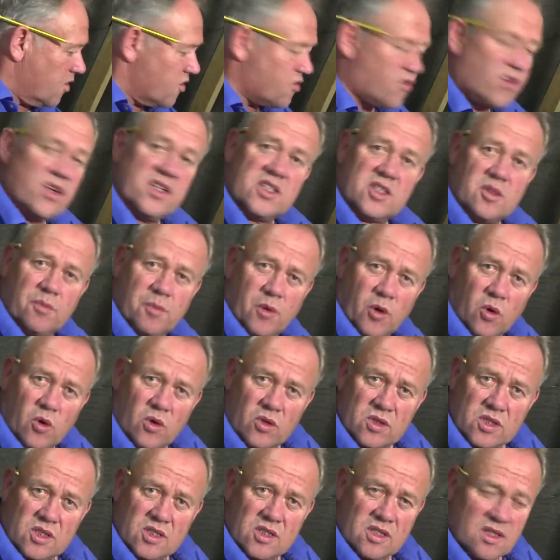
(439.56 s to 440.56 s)
three
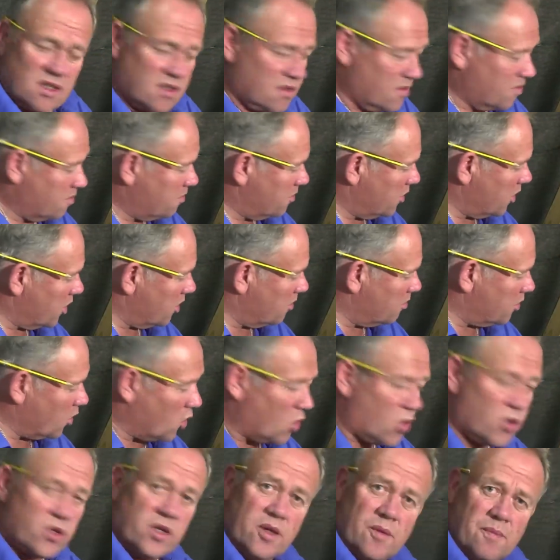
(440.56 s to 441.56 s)
supports per
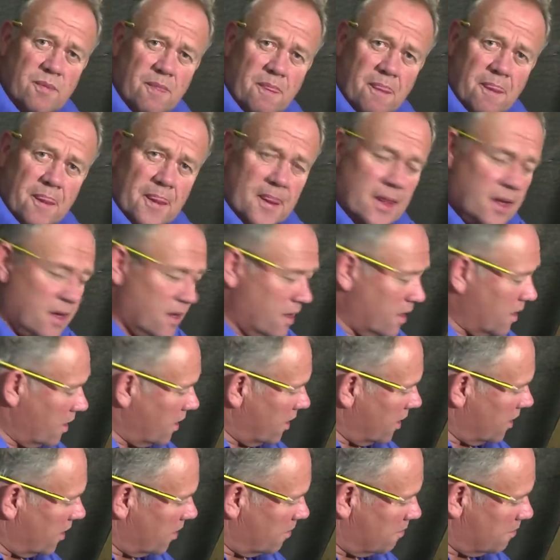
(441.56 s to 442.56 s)
board,
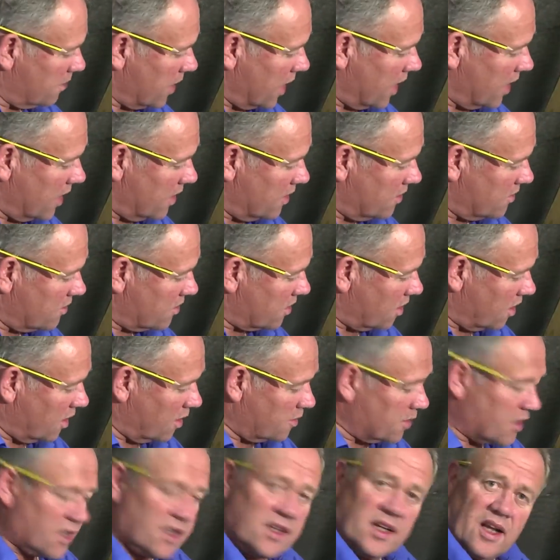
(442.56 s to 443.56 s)
and
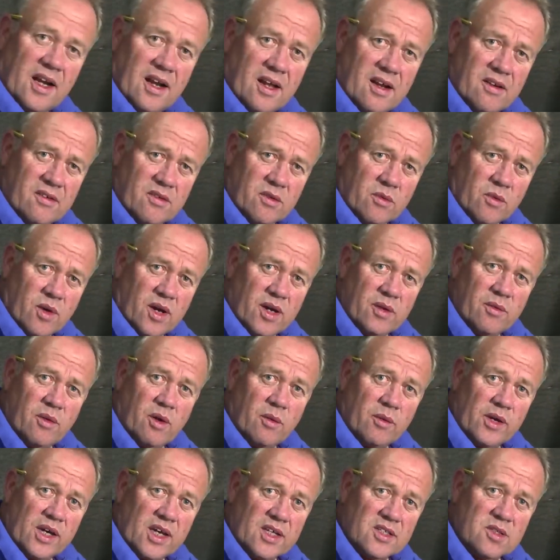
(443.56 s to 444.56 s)
I'm going to get out of the way
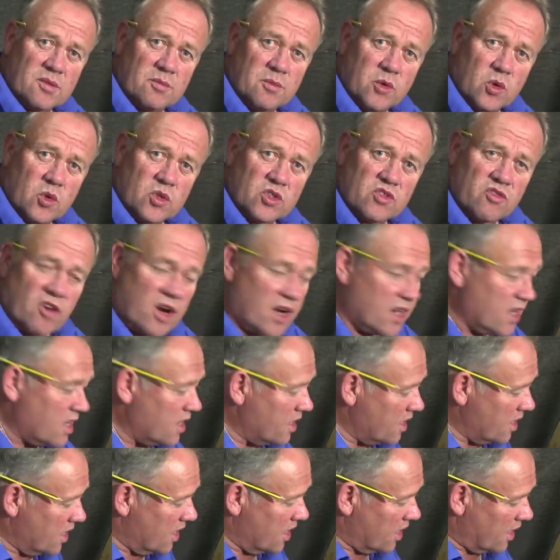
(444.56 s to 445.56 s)
while we get some boards
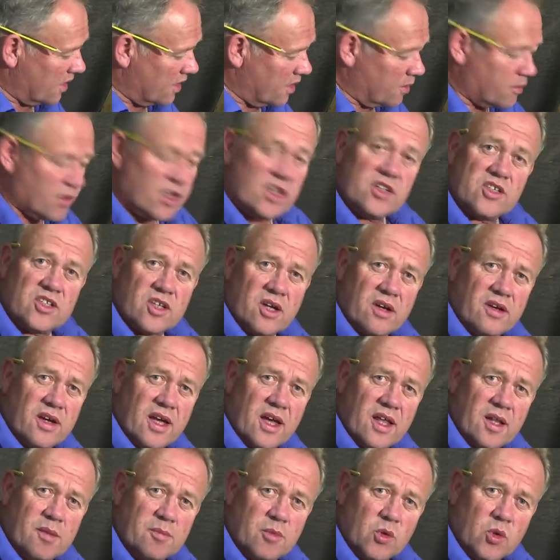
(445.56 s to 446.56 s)
ready, and then we can show you
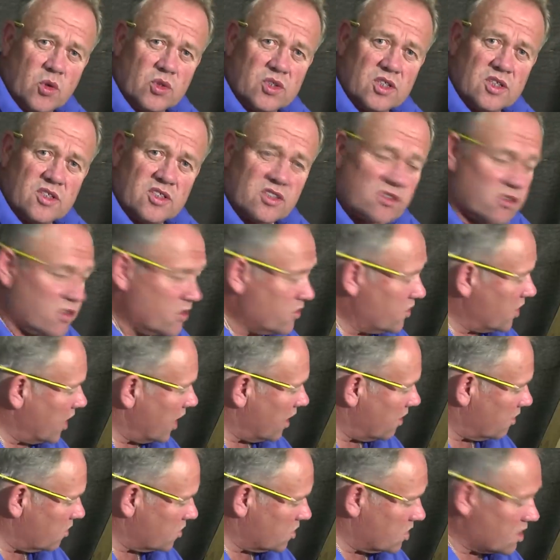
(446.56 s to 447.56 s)
how the boards are screwed
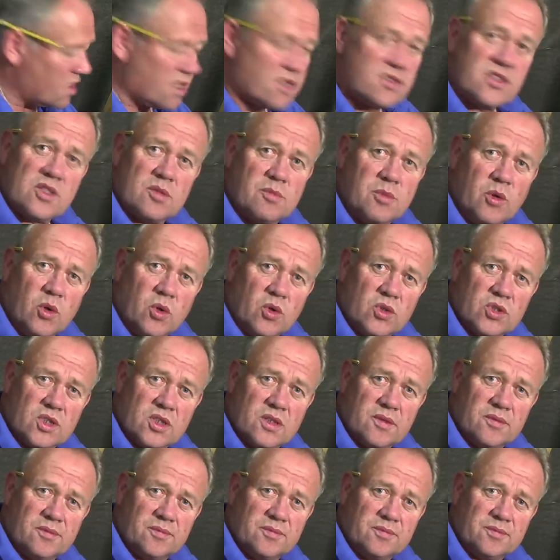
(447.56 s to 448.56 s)
down onto those
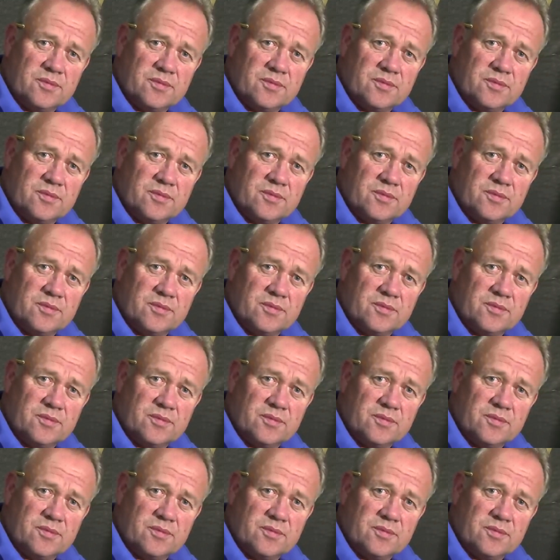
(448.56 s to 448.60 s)
supports.